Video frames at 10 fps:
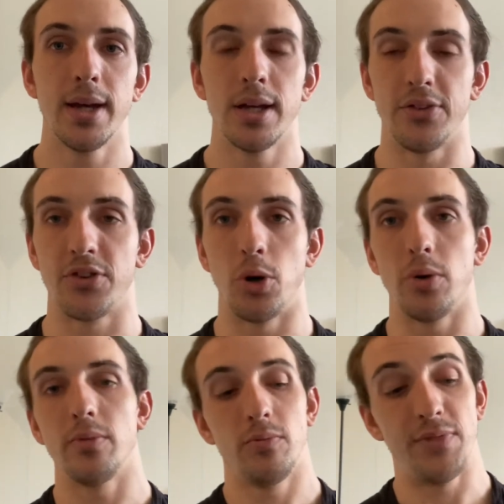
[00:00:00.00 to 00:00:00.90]
And
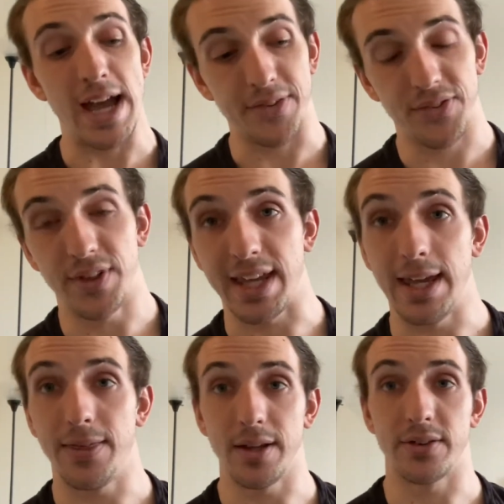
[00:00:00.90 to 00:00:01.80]
so that's the
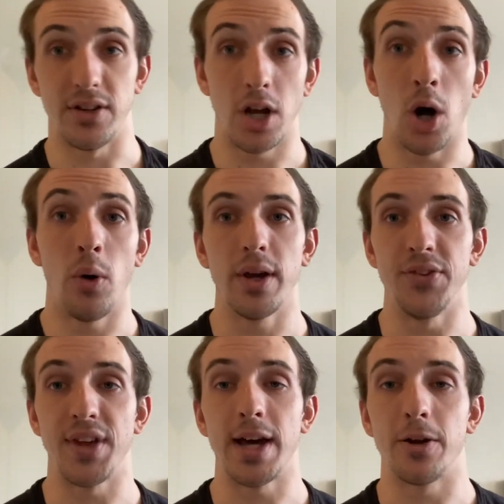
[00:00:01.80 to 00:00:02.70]
key thing to know,
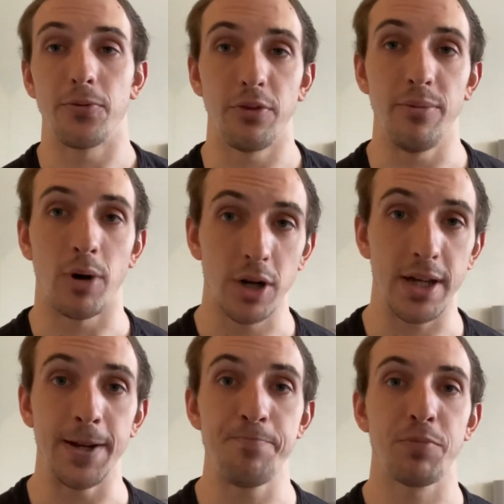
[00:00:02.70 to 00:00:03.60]
is that in a free
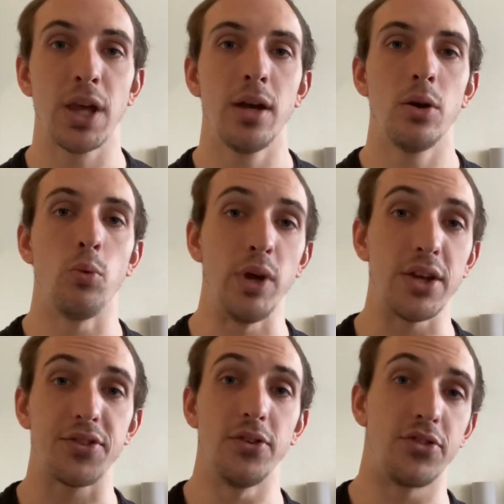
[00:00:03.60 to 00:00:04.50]
market, we
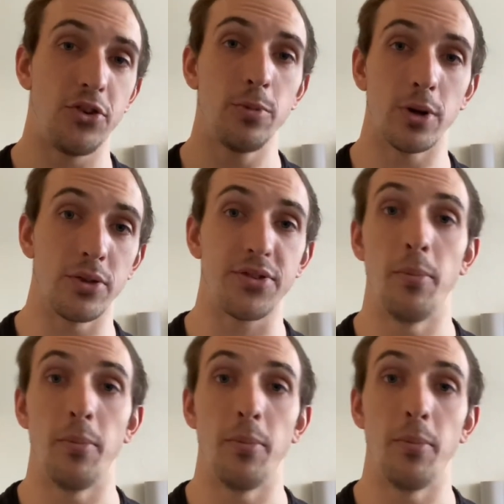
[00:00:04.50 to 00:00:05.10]
as consumers,